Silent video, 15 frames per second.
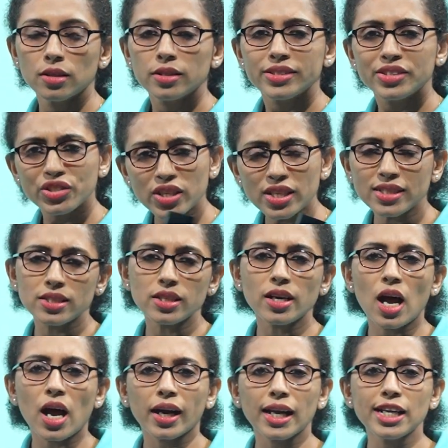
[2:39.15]
Just
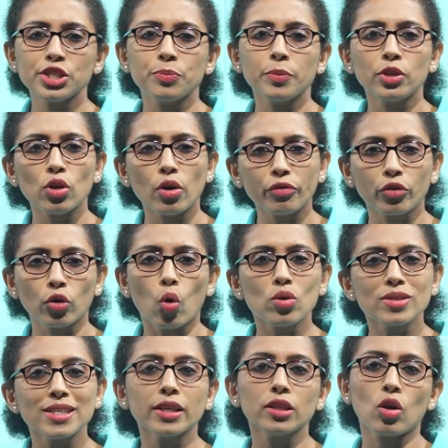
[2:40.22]
an arrangement of
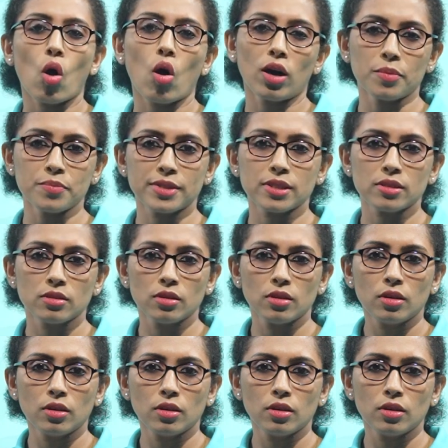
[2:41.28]
rows and columns.